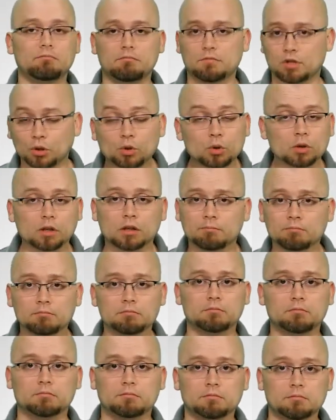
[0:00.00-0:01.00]
tour them.
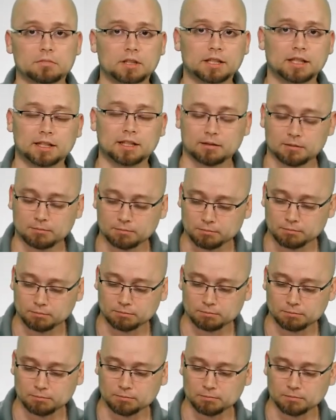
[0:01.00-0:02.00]

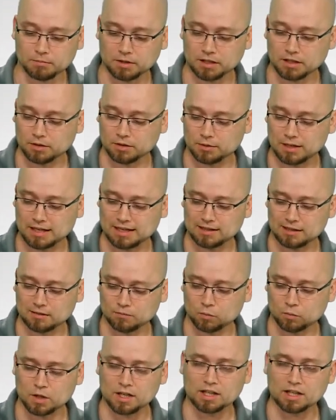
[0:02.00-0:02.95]
You know, one of